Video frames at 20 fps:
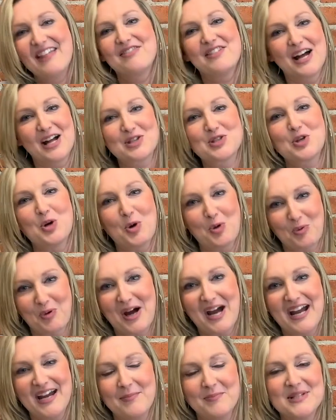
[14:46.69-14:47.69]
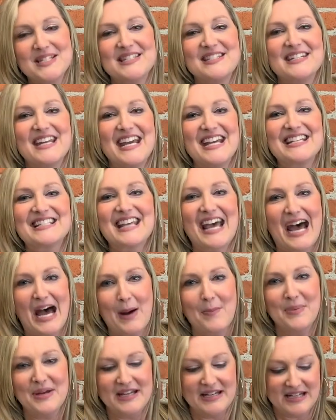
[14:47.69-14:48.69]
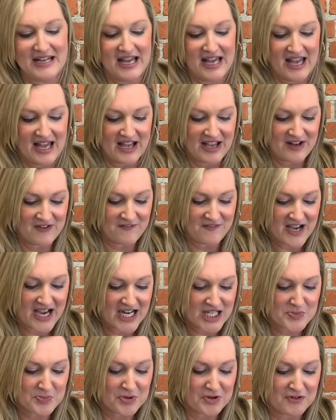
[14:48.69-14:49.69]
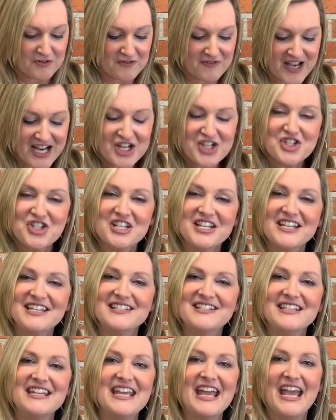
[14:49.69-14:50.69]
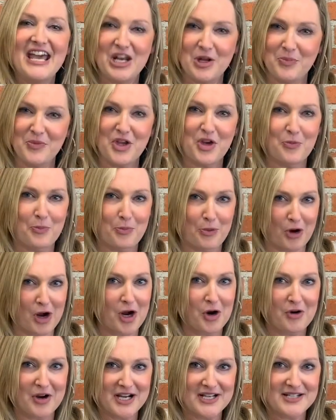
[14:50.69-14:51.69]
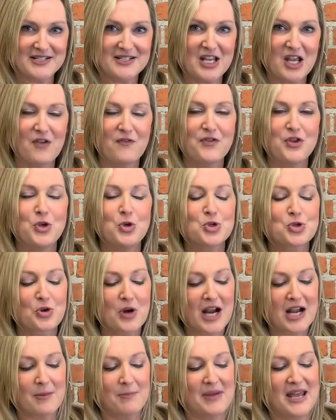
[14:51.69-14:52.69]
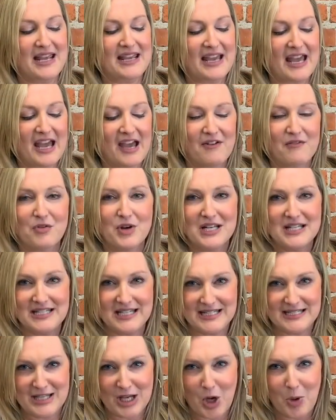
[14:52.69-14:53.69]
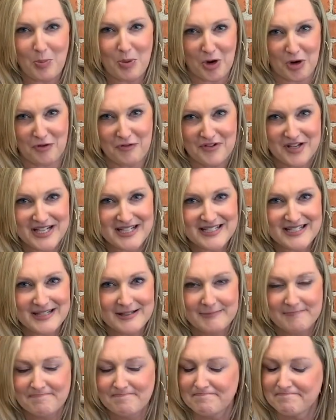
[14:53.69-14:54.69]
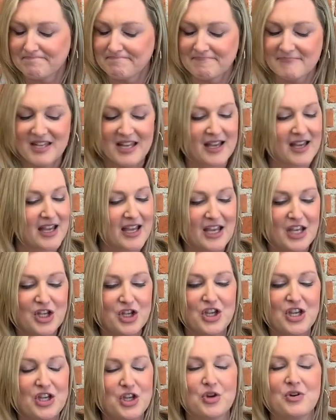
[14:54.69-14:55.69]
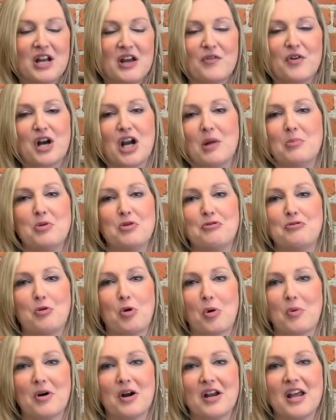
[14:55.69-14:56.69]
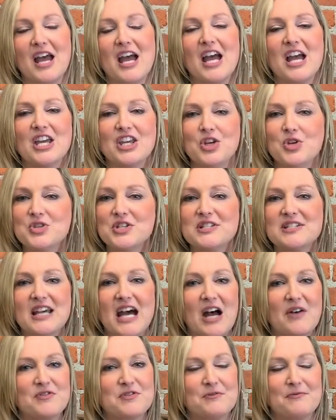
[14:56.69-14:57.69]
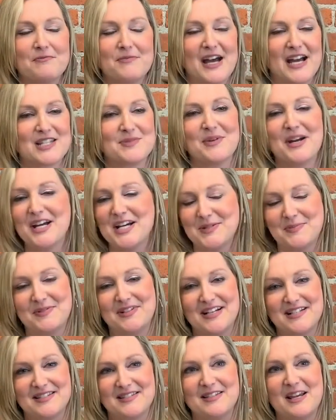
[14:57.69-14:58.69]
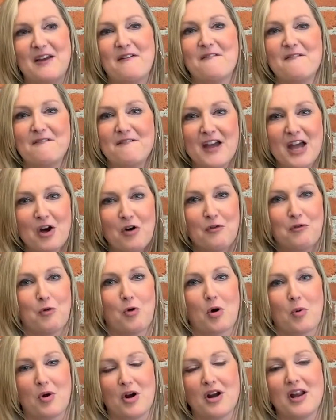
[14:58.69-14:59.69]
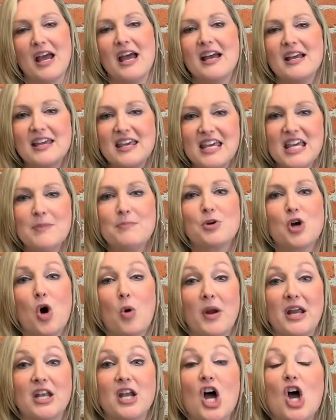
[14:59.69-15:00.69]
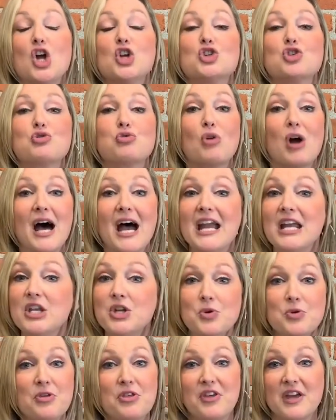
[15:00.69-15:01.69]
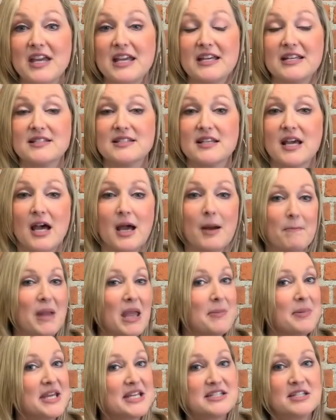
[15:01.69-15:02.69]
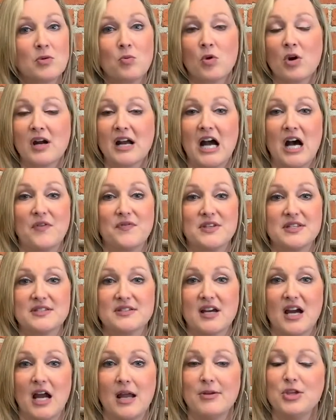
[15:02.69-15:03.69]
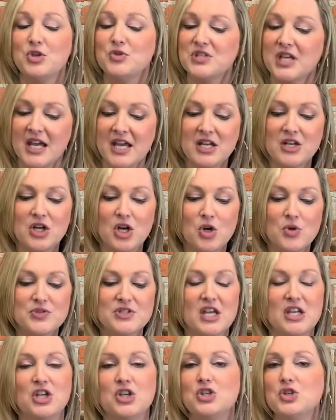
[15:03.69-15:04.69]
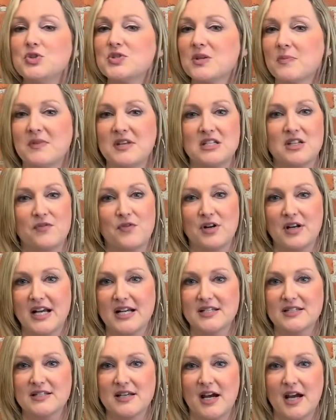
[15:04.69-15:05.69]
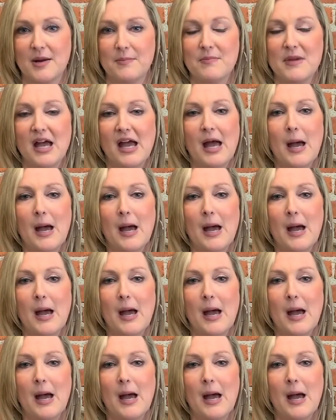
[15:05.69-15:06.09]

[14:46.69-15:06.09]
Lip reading: That's all right. Mistakes happen. In fact, perfection is the enemy of progress. If you try to make every detail perfect, you're never going to move forward. You just have to, as my husband likes to say, fail forward, keep going, try new things. Maybe it didn't work out this time. You take notes and you do something different next time.